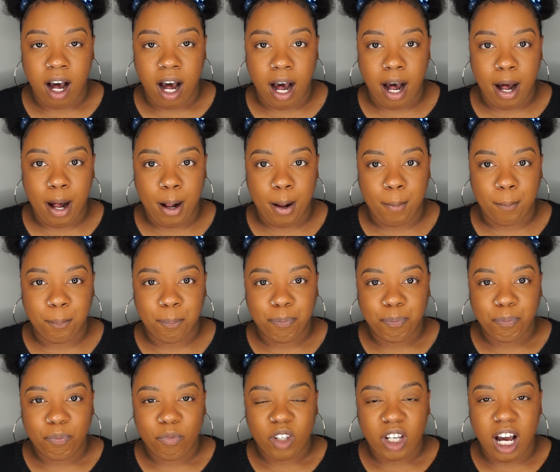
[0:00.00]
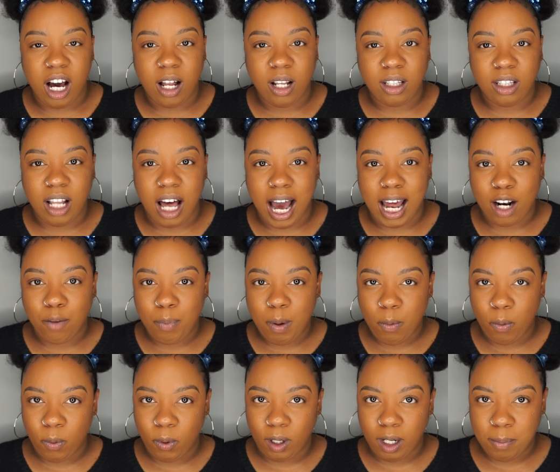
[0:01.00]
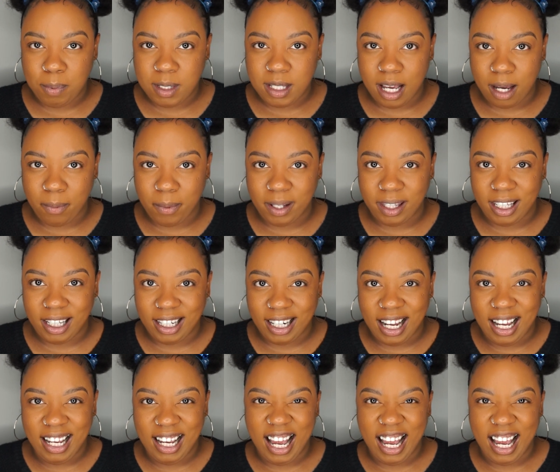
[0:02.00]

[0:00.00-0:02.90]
Um, a lot of people were upset with it.